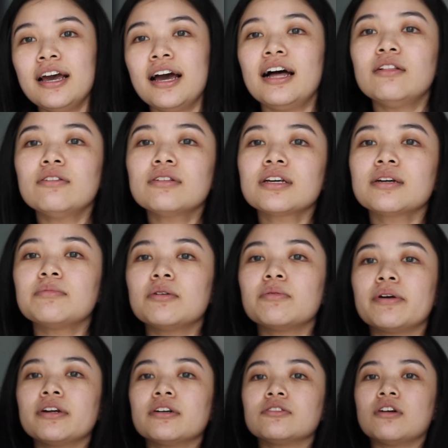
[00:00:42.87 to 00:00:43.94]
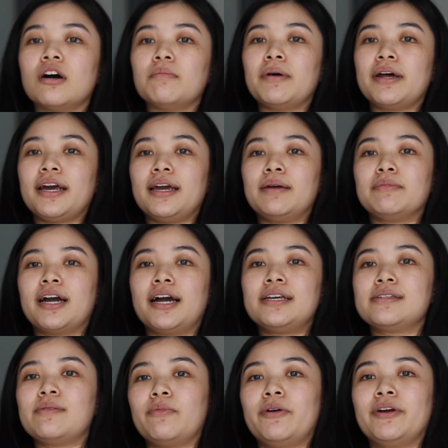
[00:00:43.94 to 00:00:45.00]
I look like I'm not wearing a top, but I am,
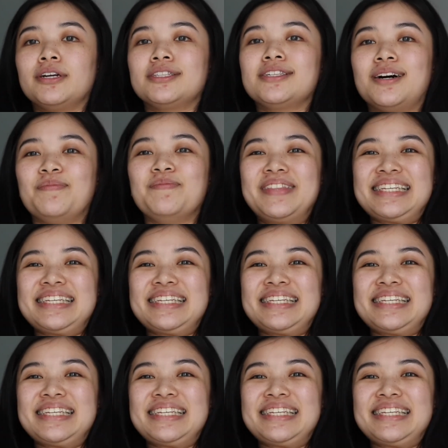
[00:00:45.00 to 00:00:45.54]
guys. I'm wearing a top.